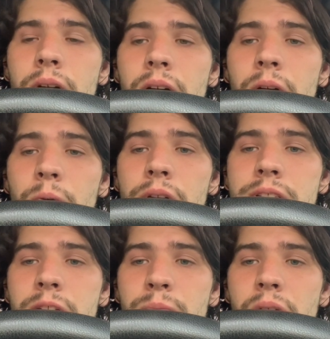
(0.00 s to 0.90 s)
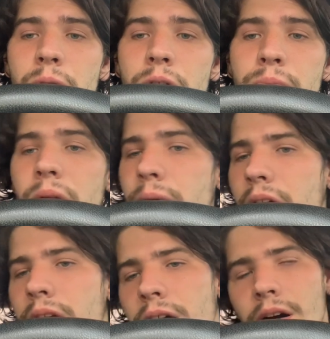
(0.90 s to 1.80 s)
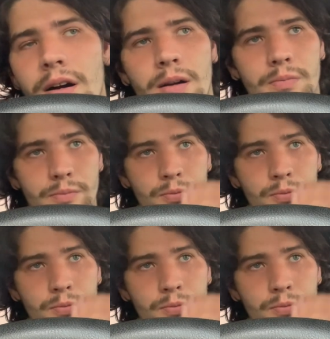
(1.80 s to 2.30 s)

I want to say bad word, but I'm not. Um,